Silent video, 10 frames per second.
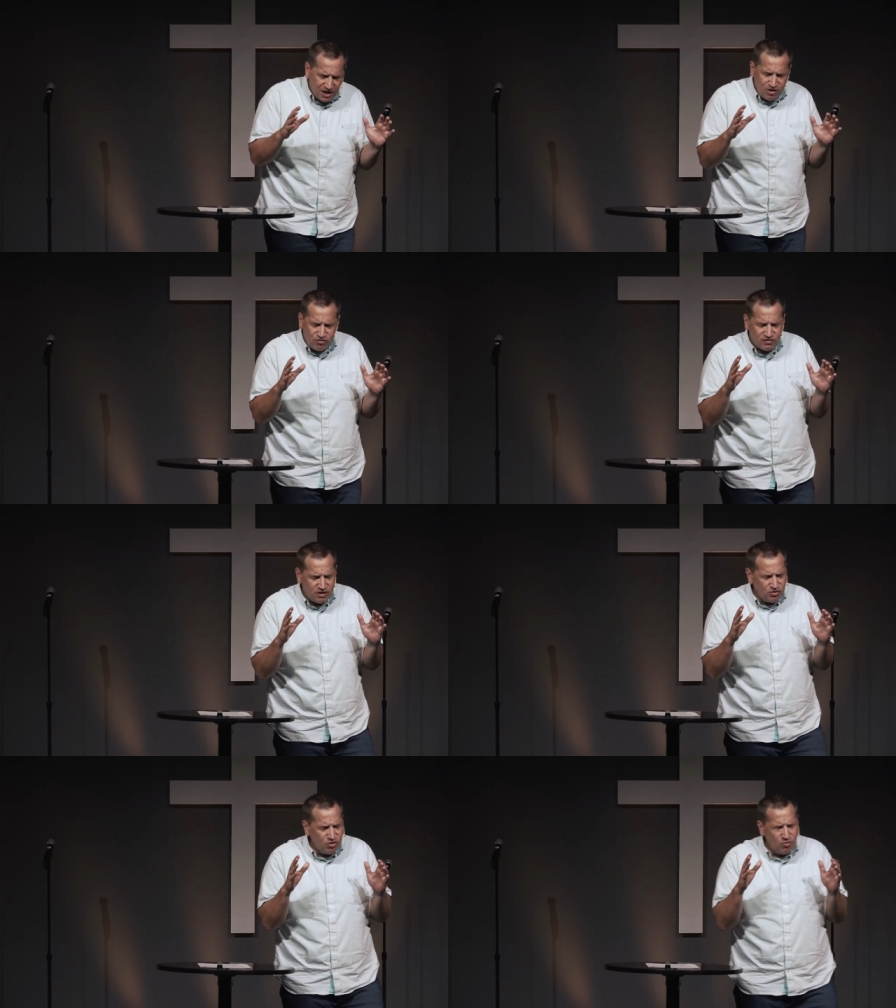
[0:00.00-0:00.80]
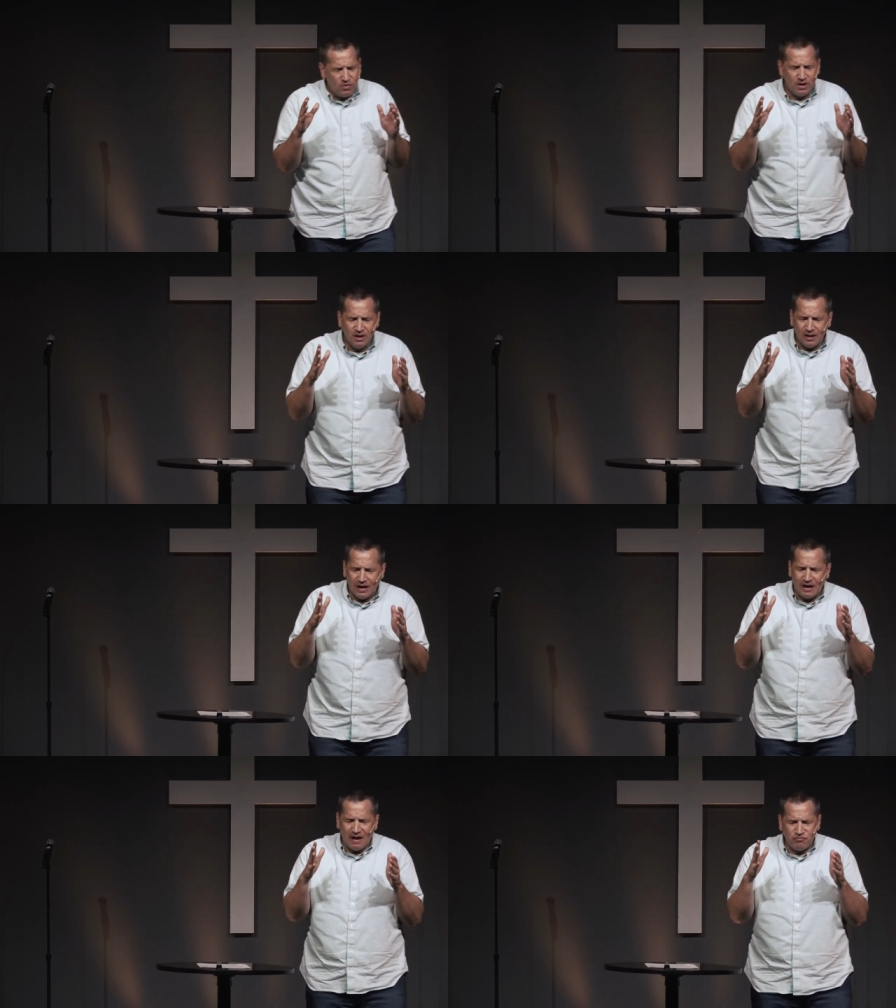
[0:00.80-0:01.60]
You say, you know what?
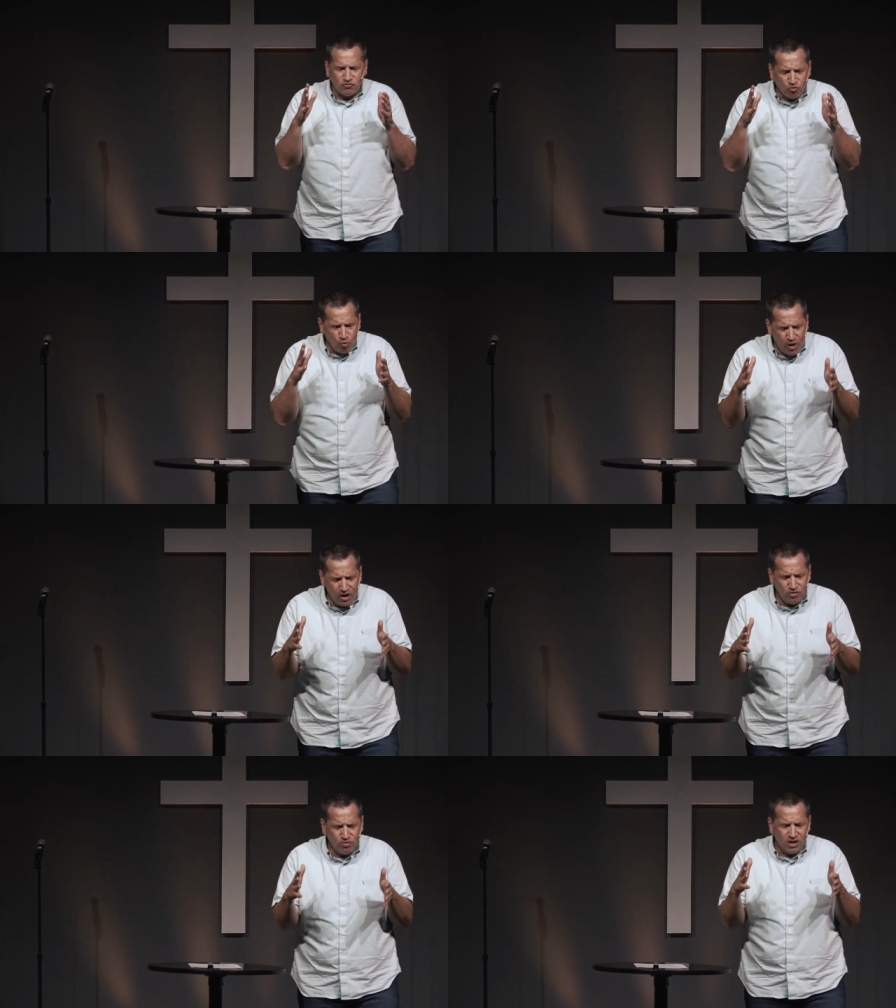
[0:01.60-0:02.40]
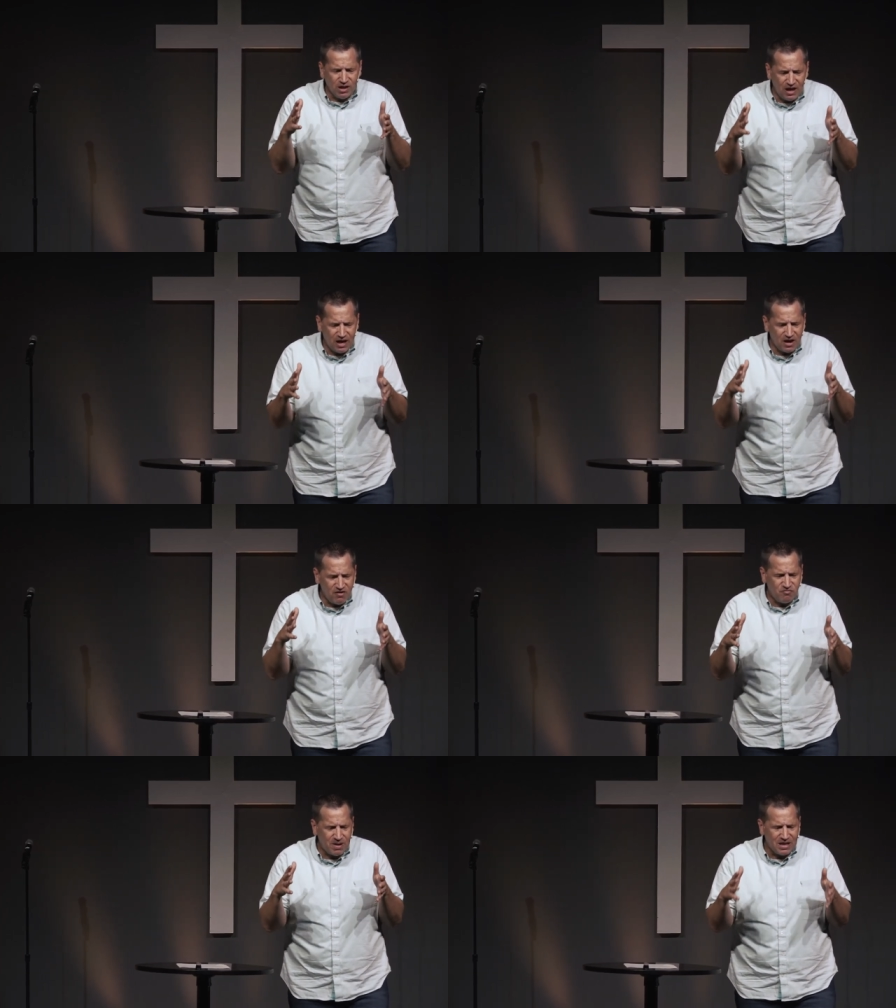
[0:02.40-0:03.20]
I, I've squandered a lot
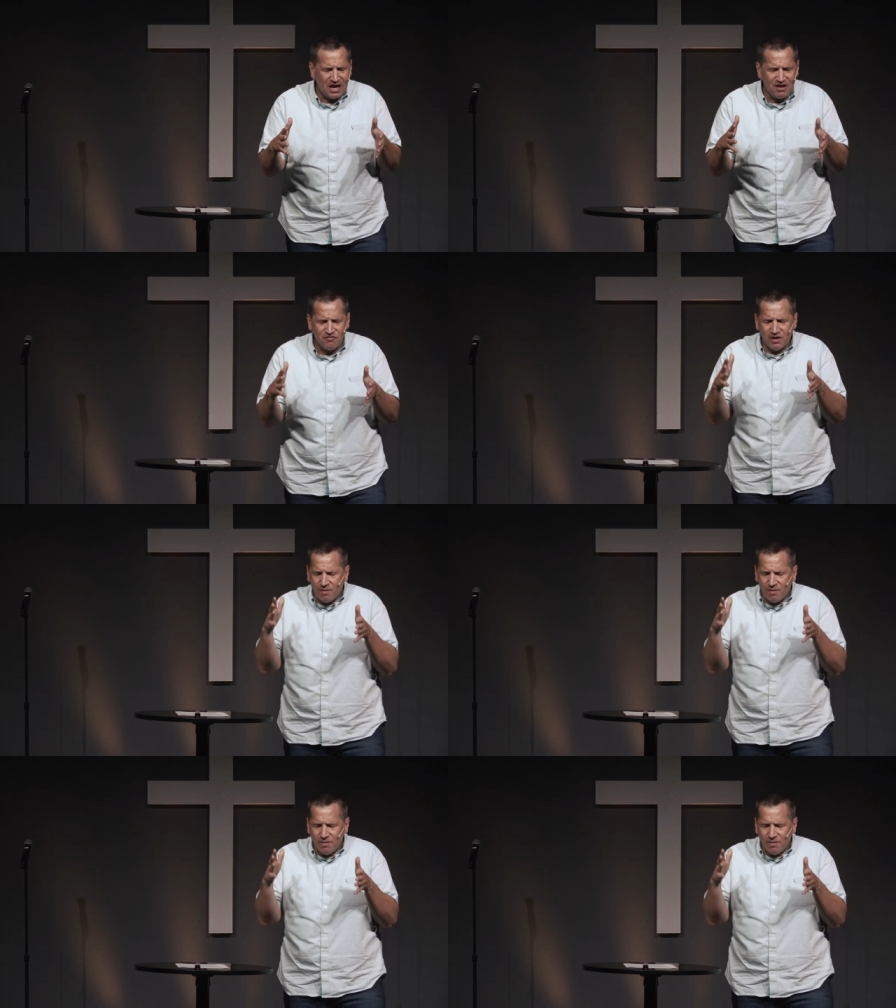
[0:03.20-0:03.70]
of my life.